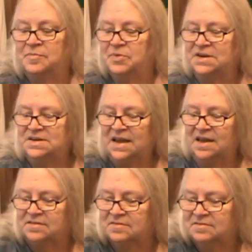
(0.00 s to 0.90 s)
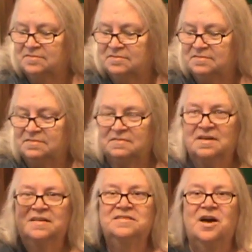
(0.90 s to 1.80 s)
put it down.
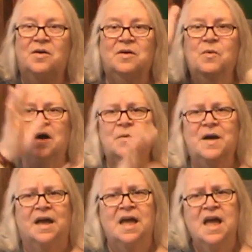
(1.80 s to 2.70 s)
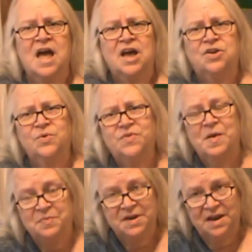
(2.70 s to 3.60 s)
Don't walk away. Use
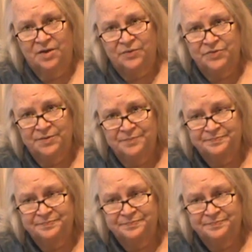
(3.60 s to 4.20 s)
something else.